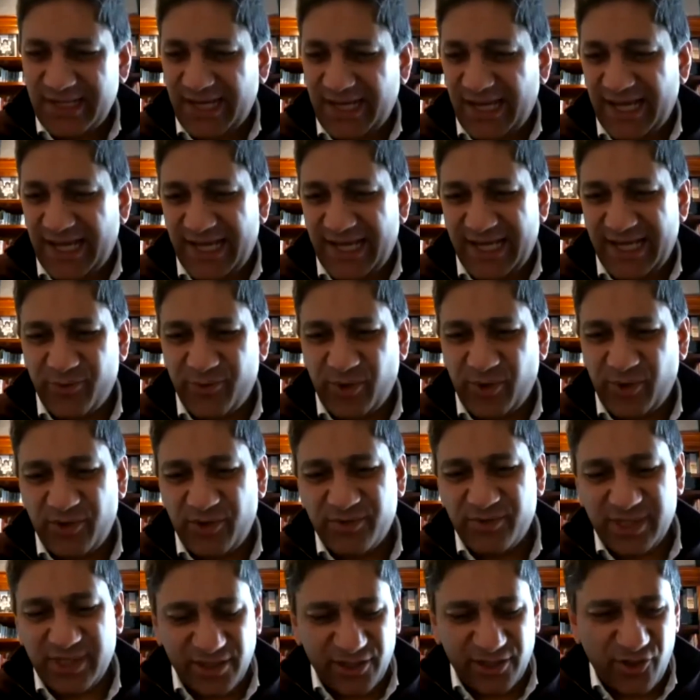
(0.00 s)
When he
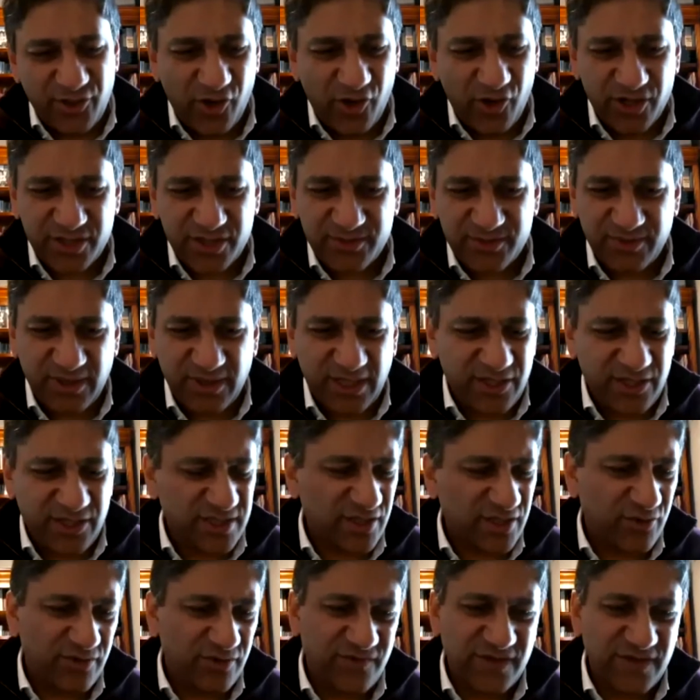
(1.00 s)
was ill in hospital, I used to
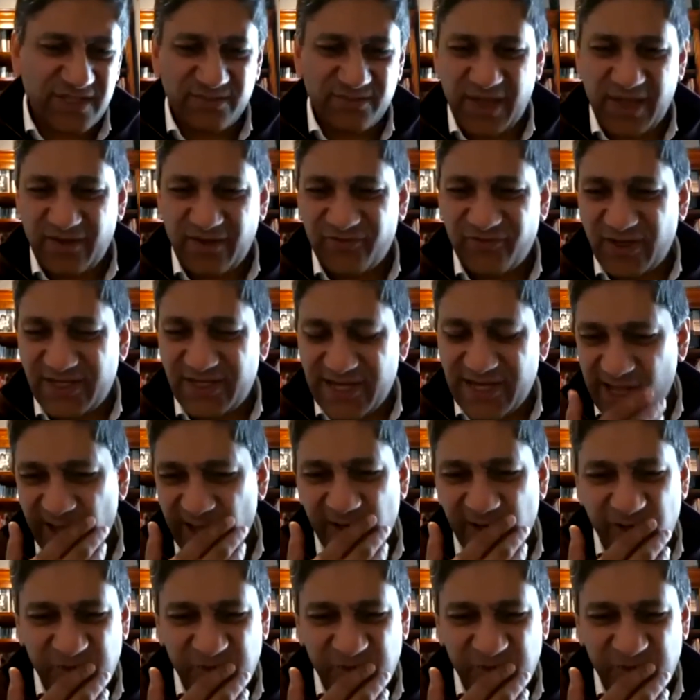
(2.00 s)
go and visit him every day.